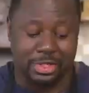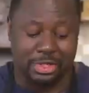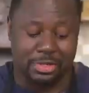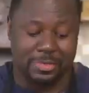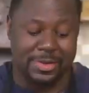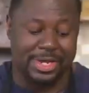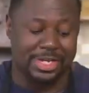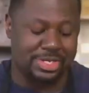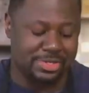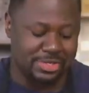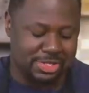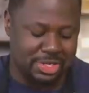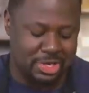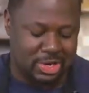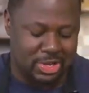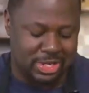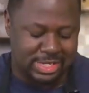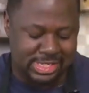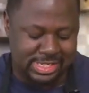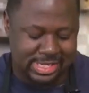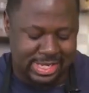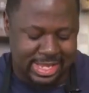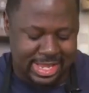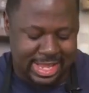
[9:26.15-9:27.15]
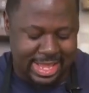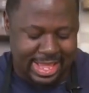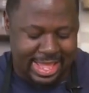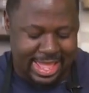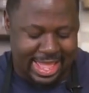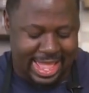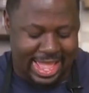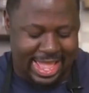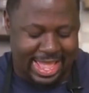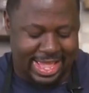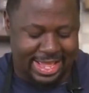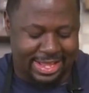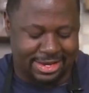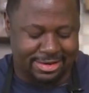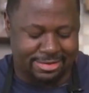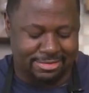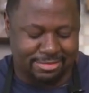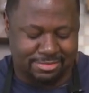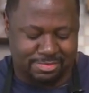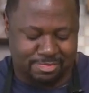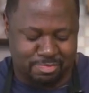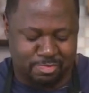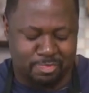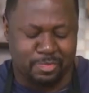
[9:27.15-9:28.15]
with tomatoes a lot.
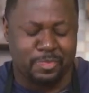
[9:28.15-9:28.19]
And